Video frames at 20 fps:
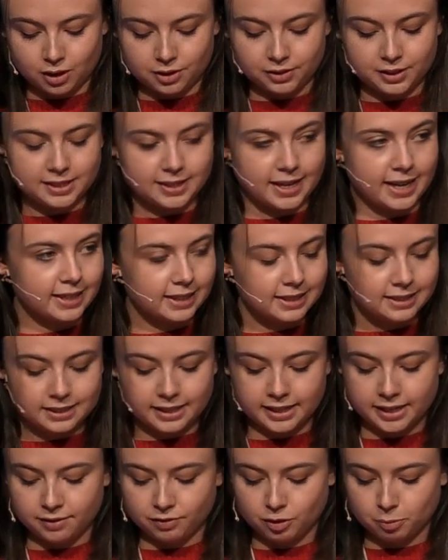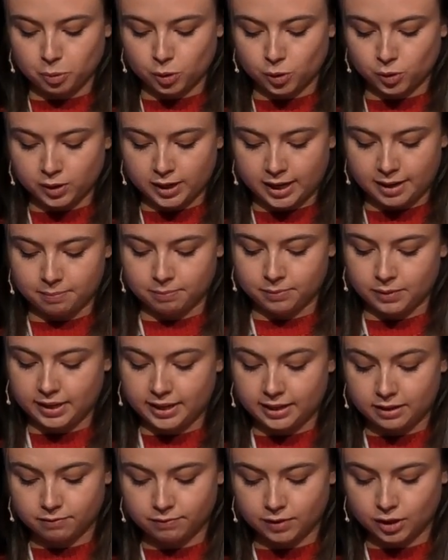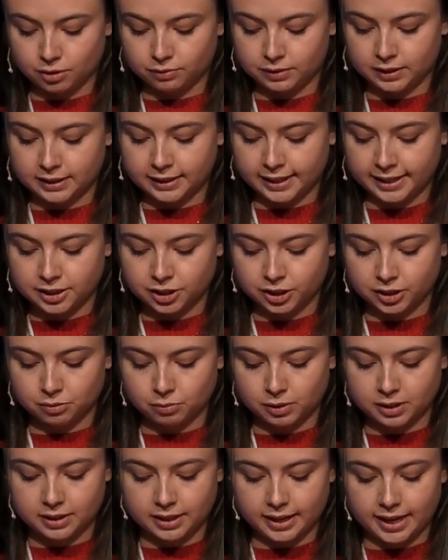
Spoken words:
the second day of the programme, it involved engaging with